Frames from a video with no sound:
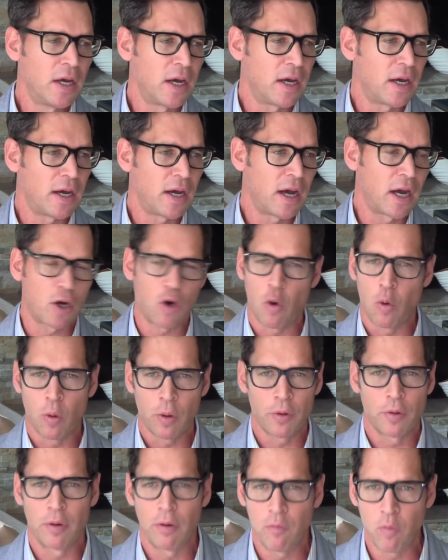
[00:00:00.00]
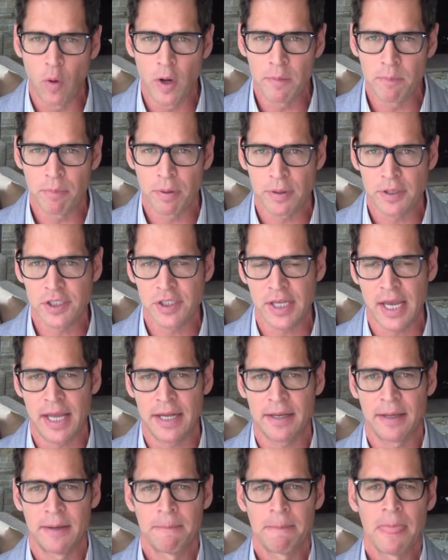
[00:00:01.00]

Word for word: uh, a quarter of one percent.